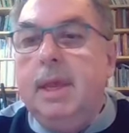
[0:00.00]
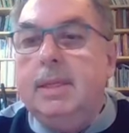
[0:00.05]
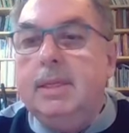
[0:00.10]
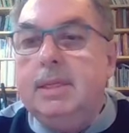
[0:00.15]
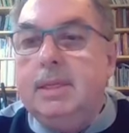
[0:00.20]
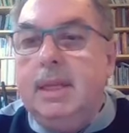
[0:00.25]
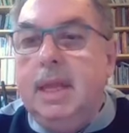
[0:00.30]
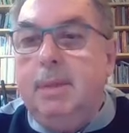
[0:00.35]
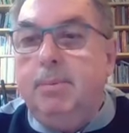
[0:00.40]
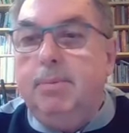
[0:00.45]

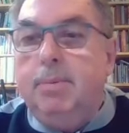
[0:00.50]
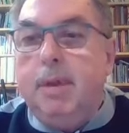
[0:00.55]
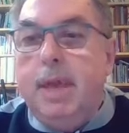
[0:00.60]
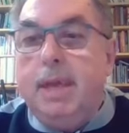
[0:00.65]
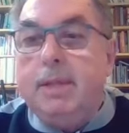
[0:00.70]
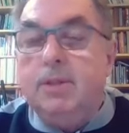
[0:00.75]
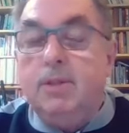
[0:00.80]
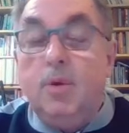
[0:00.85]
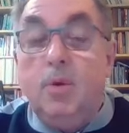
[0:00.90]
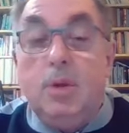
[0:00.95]
sleep
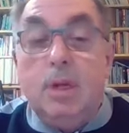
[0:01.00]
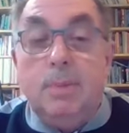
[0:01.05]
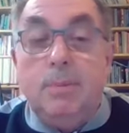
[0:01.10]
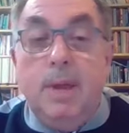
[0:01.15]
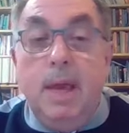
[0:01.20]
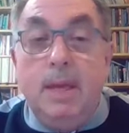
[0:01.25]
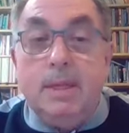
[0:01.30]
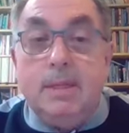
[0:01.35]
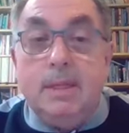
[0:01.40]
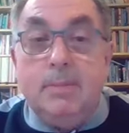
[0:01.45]
and talk
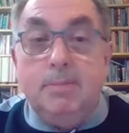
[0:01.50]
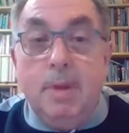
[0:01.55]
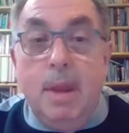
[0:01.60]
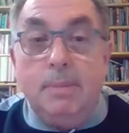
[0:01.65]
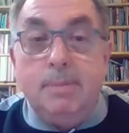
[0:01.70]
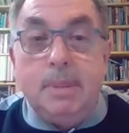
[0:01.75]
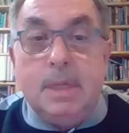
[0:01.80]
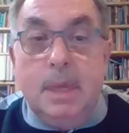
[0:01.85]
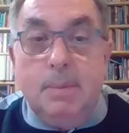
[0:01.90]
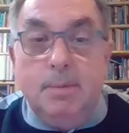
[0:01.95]
about it,
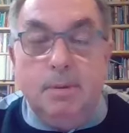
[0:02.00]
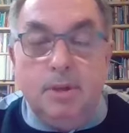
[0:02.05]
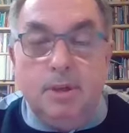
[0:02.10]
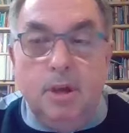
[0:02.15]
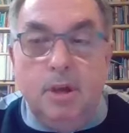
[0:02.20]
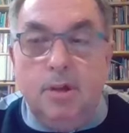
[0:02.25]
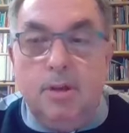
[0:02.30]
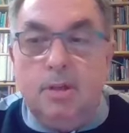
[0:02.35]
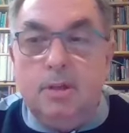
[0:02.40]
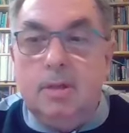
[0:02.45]
perhaps keep a
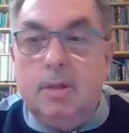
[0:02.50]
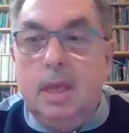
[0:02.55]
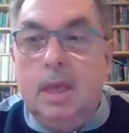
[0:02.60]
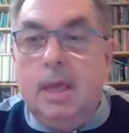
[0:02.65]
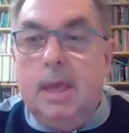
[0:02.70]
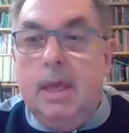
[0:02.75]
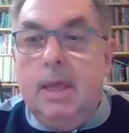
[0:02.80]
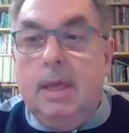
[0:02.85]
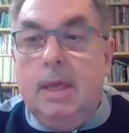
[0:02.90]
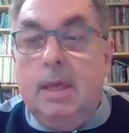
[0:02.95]
journal,
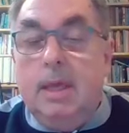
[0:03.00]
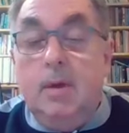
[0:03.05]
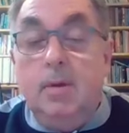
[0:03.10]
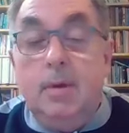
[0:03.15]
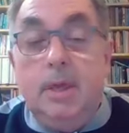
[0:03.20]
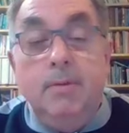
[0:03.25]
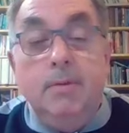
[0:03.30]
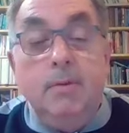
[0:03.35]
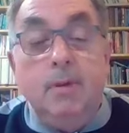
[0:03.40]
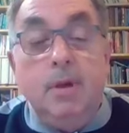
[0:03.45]

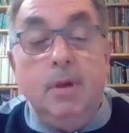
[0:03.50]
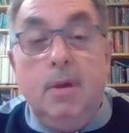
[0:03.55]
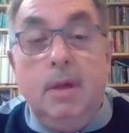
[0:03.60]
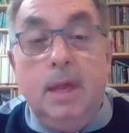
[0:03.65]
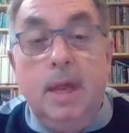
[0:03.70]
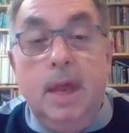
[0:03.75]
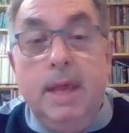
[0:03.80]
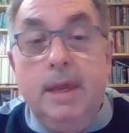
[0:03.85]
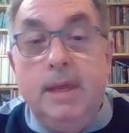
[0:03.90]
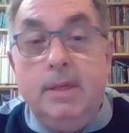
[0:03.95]
or even go
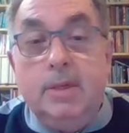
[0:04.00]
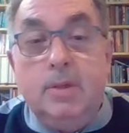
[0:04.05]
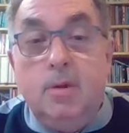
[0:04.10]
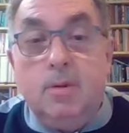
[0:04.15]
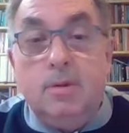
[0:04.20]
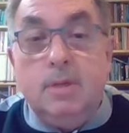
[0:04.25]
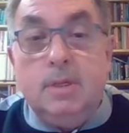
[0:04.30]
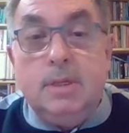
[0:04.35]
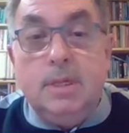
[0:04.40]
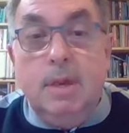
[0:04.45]
online and
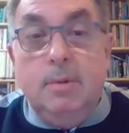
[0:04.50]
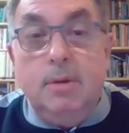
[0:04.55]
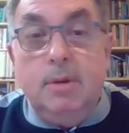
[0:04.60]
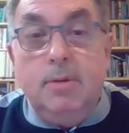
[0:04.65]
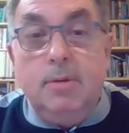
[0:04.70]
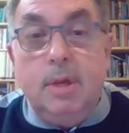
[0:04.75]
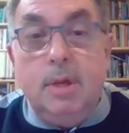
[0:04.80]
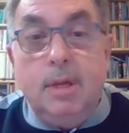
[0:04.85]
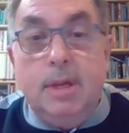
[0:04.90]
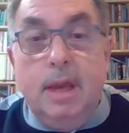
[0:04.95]
talk to
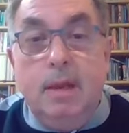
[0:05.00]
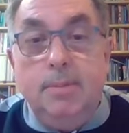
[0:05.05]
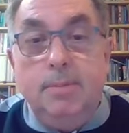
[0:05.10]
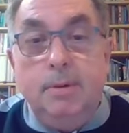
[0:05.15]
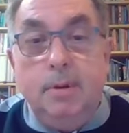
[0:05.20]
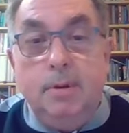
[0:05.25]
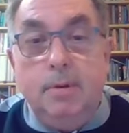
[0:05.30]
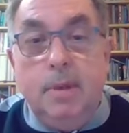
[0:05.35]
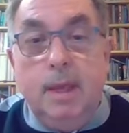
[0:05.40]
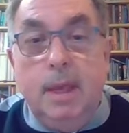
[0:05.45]
someone who can
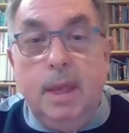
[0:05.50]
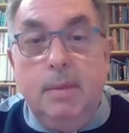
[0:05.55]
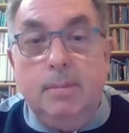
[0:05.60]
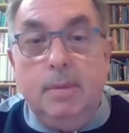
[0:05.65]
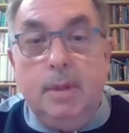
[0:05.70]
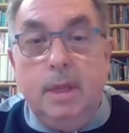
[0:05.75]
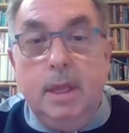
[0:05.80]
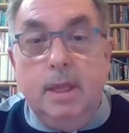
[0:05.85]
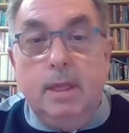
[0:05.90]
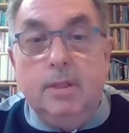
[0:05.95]
help you
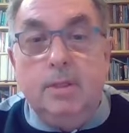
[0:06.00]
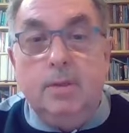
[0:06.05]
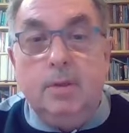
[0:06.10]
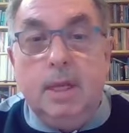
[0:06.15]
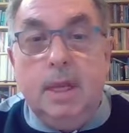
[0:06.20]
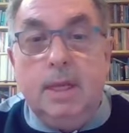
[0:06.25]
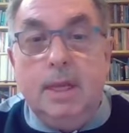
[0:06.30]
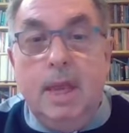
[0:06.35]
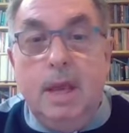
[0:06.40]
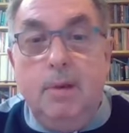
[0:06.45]

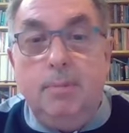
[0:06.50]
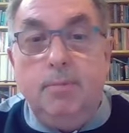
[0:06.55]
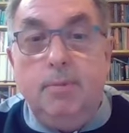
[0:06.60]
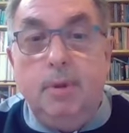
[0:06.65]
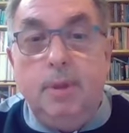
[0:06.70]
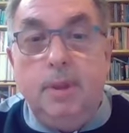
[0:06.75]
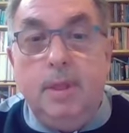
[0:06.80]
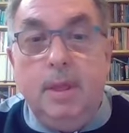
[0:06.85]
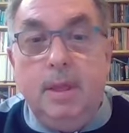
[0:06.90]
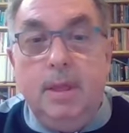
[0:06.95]
to get help
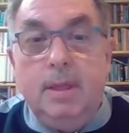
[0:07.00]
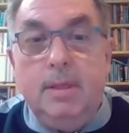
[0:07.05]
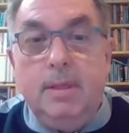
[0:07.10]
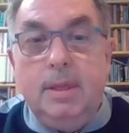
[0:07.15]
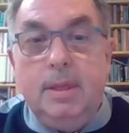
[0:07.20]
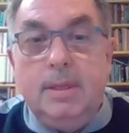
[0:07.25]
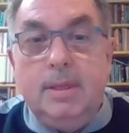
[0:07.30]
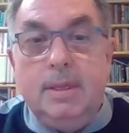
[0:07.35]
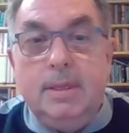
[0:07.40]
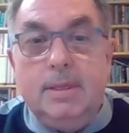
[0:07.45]
with
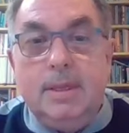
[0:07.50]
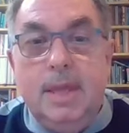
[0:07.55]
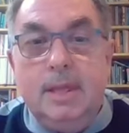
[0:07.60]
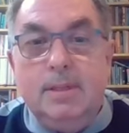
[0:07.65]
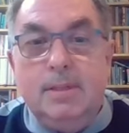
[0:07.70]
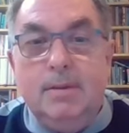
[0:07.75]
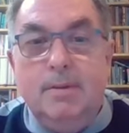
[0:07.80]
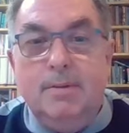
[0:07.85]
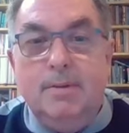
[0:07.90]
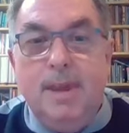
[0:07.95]
the
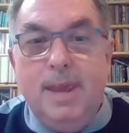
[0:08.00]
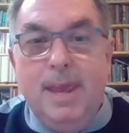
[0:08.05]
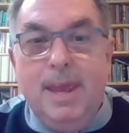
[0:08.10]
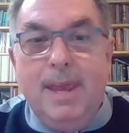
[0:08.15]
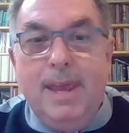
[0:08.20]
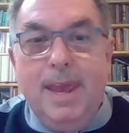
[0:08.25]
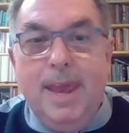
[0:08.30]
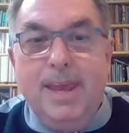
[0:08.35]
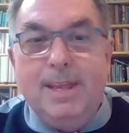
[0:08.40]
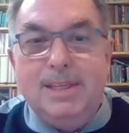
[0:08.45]
sense of
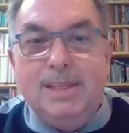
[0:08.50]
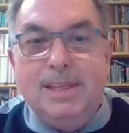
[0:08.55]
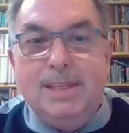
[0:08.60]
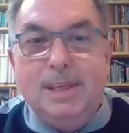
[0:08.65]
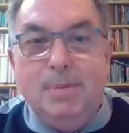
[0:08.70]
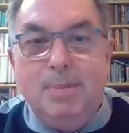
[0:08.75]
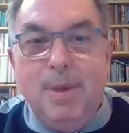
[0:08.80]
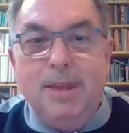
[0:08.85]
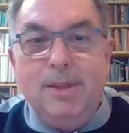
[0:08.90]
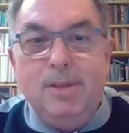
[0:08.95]

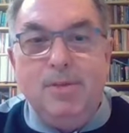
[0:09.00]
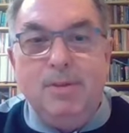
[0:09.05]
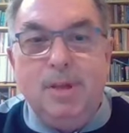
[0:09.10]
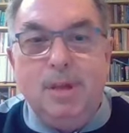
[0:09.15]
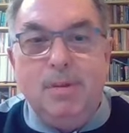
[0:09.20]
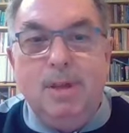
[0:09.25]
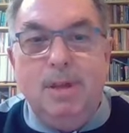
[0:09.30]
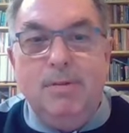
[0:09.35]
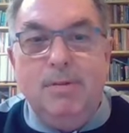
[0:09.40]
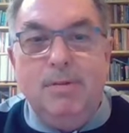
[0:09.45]
anticipatory
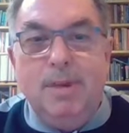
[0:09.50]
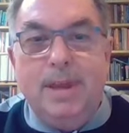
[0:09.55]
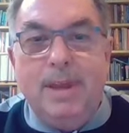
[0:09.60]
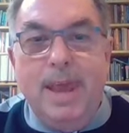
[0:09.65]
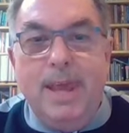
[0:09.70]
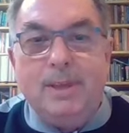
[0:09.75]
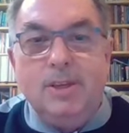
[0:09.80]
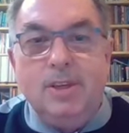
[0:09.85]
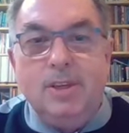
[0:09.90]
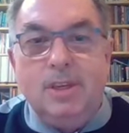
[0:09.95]
grief and
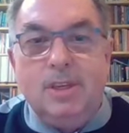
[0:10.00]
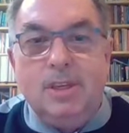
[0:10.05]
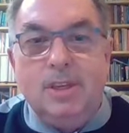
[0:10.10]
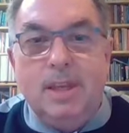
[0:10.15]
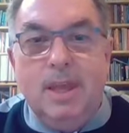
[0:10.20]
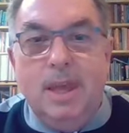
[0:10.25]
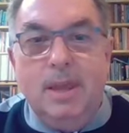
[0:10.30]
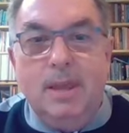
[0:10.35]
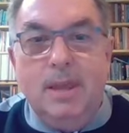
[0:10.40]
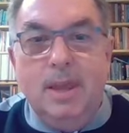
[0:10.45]

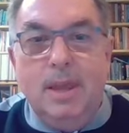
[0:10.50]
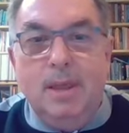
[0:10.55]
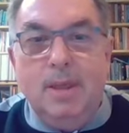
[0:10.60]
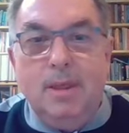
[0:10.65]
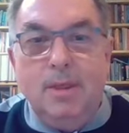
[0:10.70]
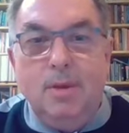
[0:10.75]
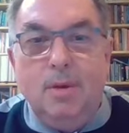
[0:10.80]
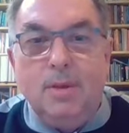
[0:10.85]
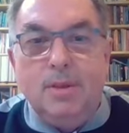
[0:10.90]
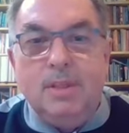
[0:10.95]
anxious
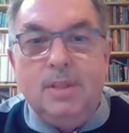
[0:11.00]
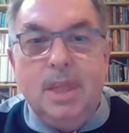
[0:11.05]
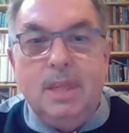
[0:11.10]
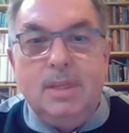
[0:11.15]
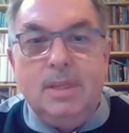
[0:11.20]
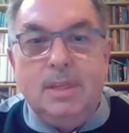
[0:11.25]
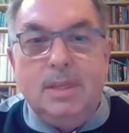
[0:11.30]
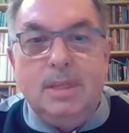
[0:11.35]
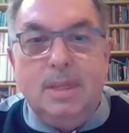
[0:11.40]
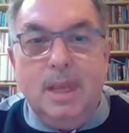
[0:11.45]
thoughts
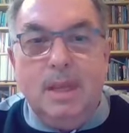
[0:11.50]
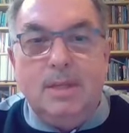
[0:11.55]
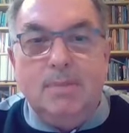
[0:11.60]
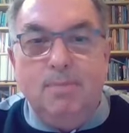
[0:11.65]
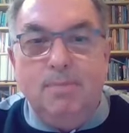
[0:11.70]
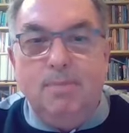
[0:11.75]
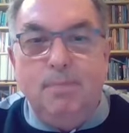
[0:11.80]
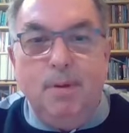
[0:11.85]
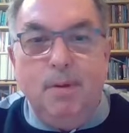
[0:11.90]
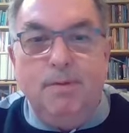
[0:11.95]
that
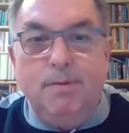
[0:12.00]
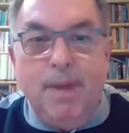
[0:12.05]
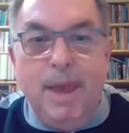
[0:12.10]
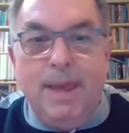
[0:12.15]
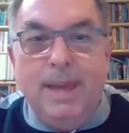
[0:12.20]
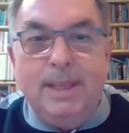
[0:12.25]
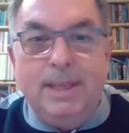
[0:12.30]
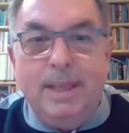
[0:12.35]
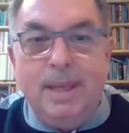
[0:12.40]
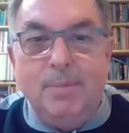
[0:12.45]

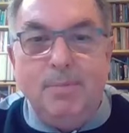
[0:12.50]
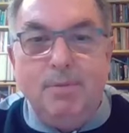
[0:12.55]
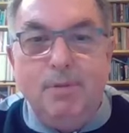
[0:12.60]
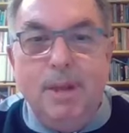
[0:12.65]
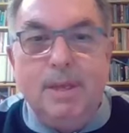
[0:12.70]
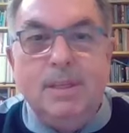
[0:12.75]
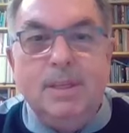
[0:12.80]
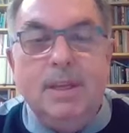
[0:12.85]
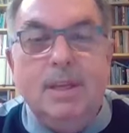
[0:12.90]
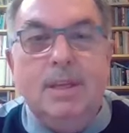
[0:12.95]
pervade, that
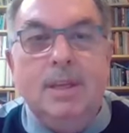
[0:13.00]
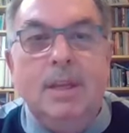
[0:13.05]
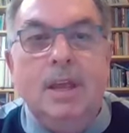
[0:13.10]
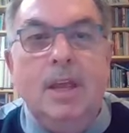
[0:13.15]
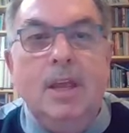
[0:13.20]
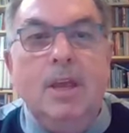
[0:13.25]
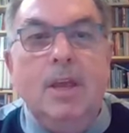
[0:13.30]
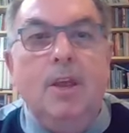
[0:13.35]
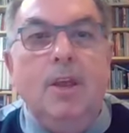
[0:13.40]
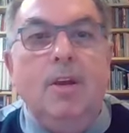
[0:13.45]
press in
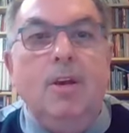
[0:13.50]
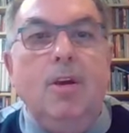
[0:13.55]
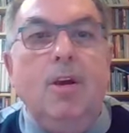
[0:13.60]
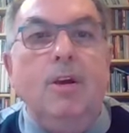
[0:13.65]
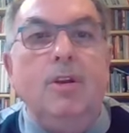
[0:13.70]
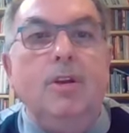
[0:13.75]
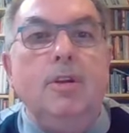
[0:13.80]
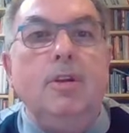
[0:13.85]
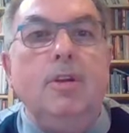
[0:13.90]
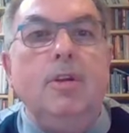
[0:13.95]

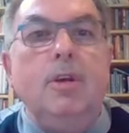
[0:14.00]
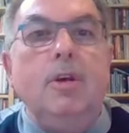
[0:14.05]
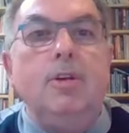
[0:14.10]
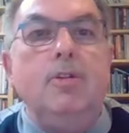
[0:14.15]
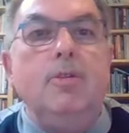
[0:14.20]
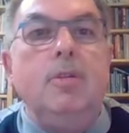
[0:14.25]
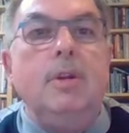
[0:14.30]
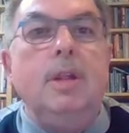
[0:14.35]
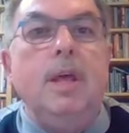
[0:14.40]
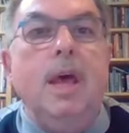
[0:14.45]

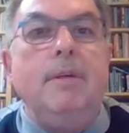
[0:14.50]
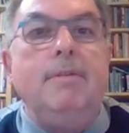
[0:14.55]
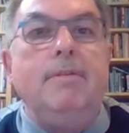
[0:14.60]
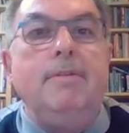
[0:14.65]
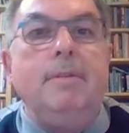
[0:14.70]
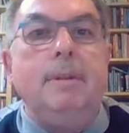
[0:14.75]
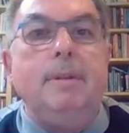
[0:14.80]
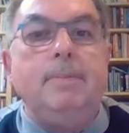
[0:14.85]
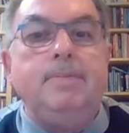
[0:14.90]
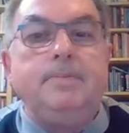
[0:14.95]
on your life.